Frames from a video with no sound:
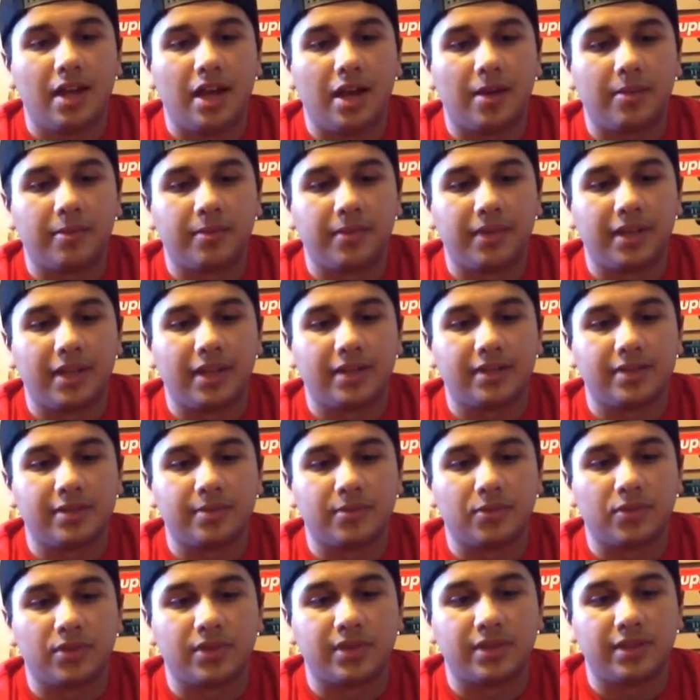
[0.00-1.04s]
I'm gonna be getting
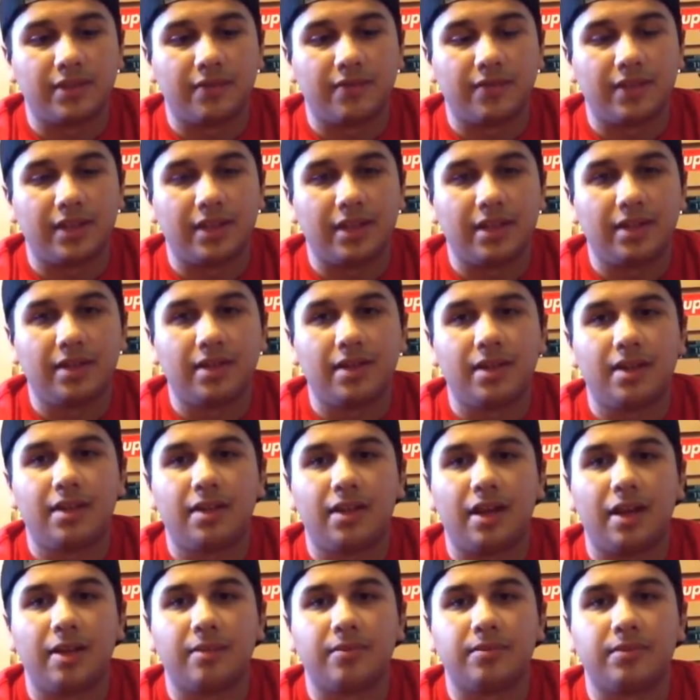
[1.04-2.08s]
some more stuff in.
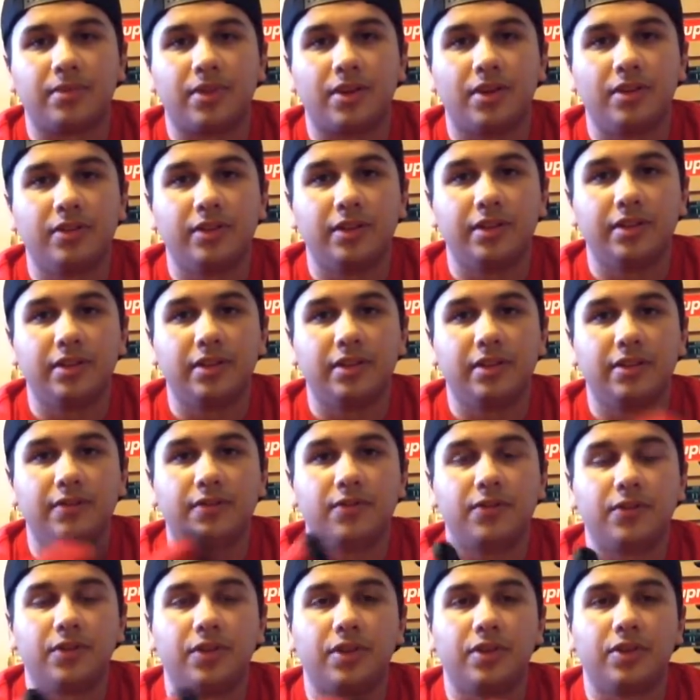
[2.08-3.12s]
I'm currently looking
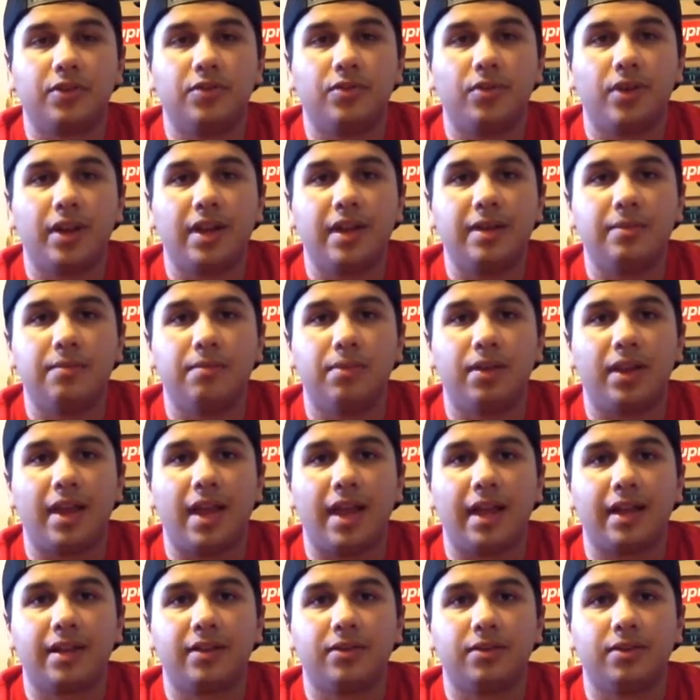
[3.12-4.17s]
for a gray,
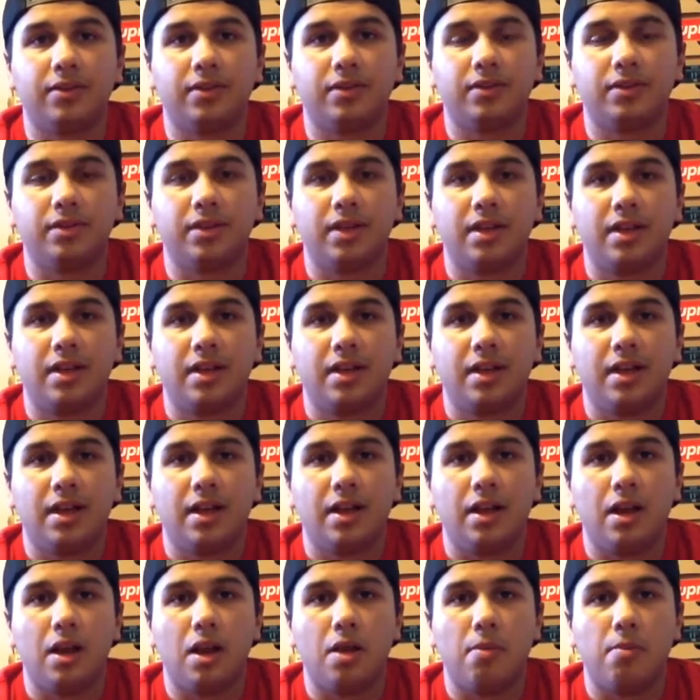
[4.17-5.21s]
black, or
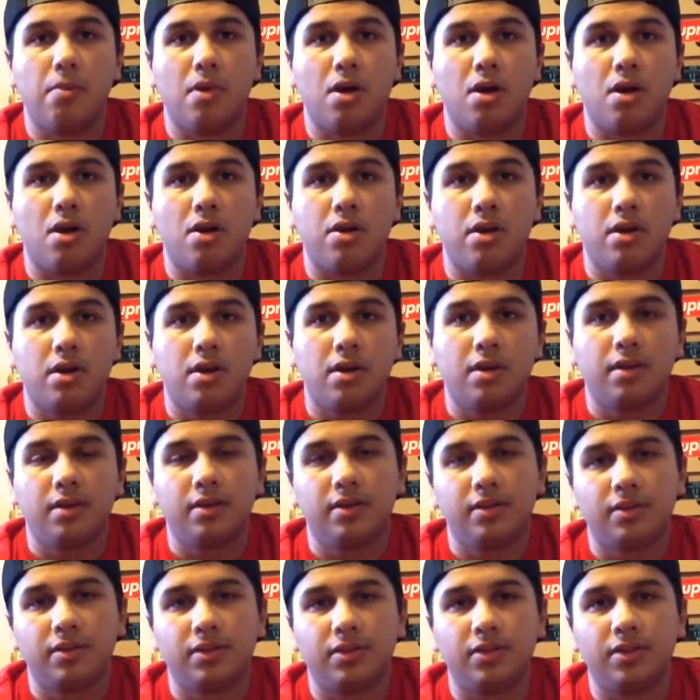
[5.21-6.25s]
Lebon
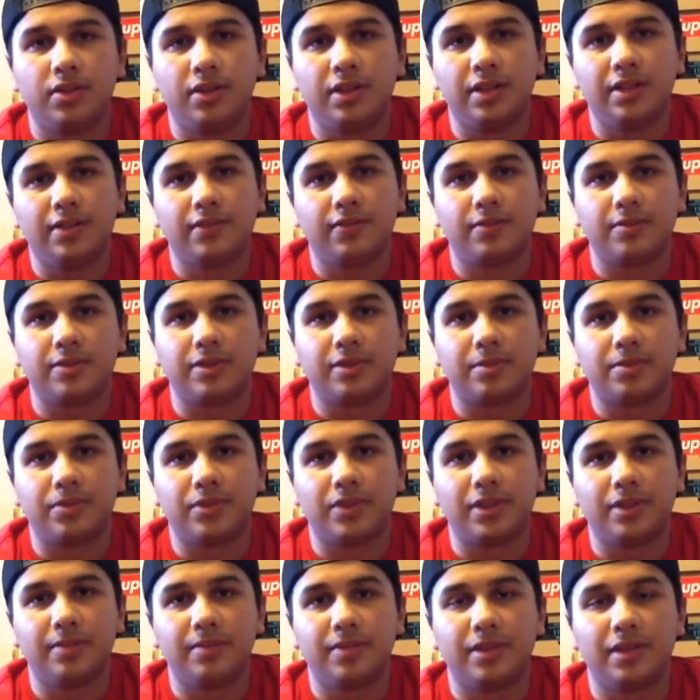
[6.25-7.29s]
hoodie from
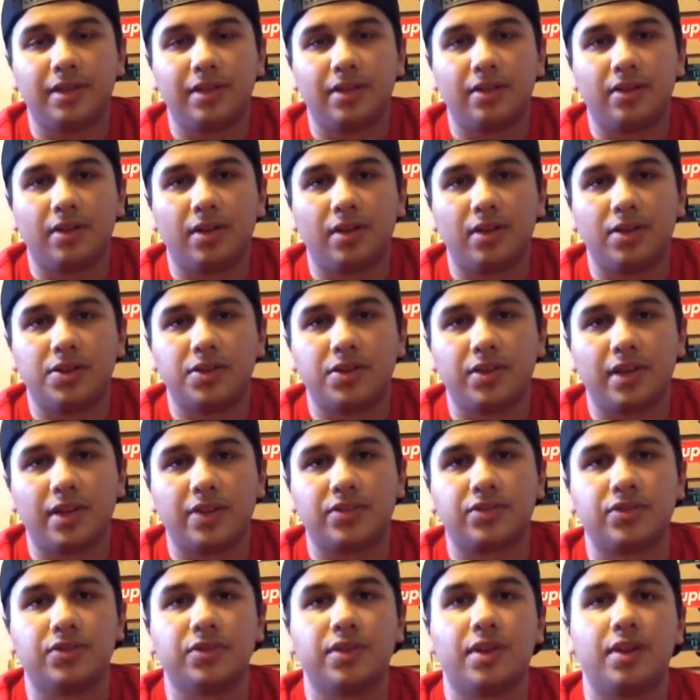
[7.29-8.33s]
Supreme and a large or
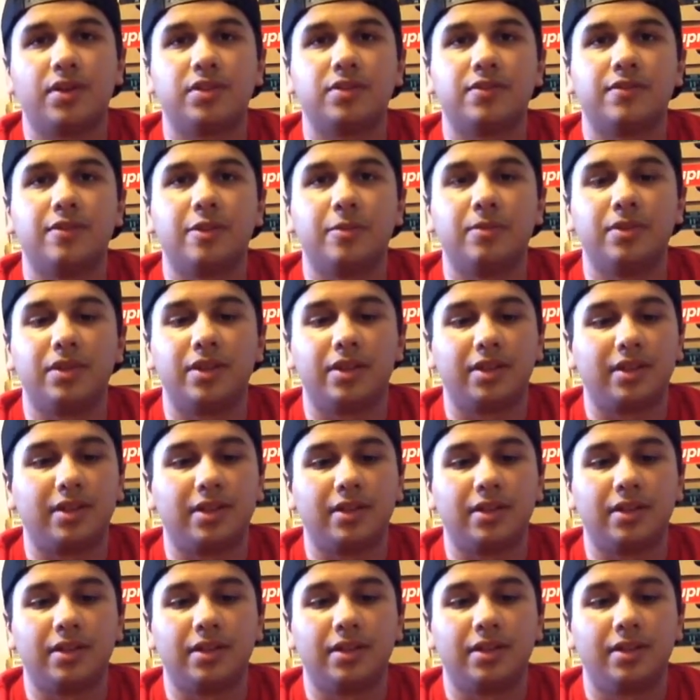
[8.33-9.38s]
extra large. If anybody
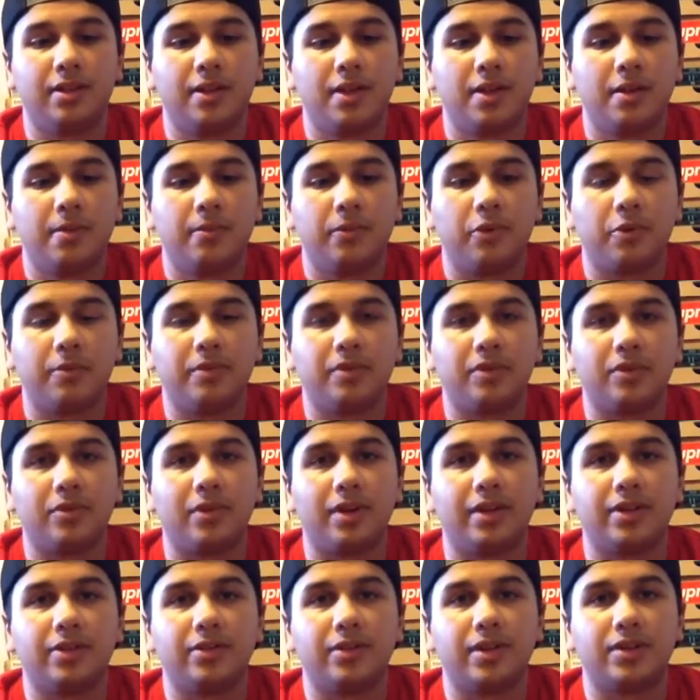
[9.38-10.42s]
can uh, point me in the
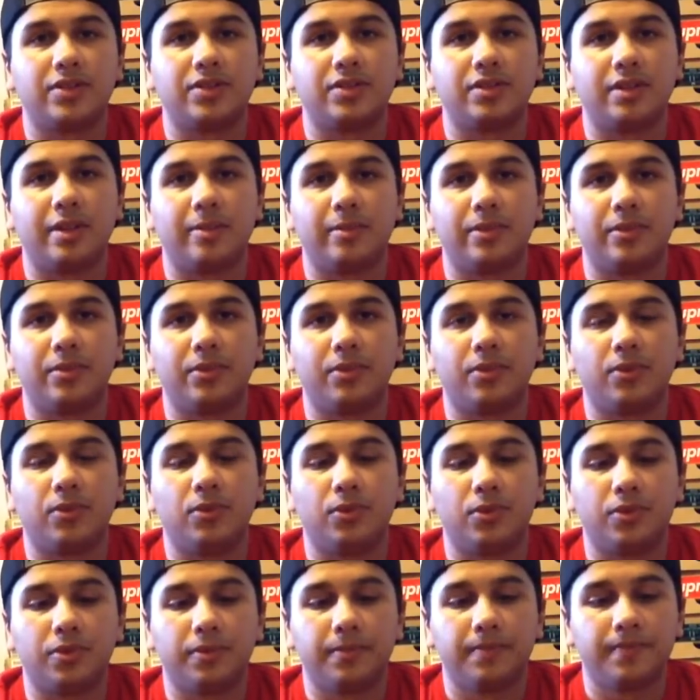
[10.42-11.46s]
right direction, that'd be real
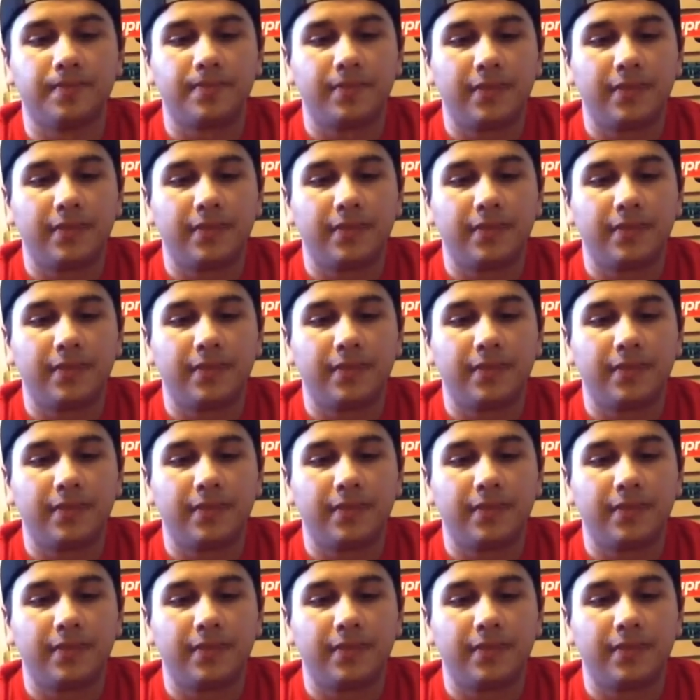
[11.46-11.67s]
cool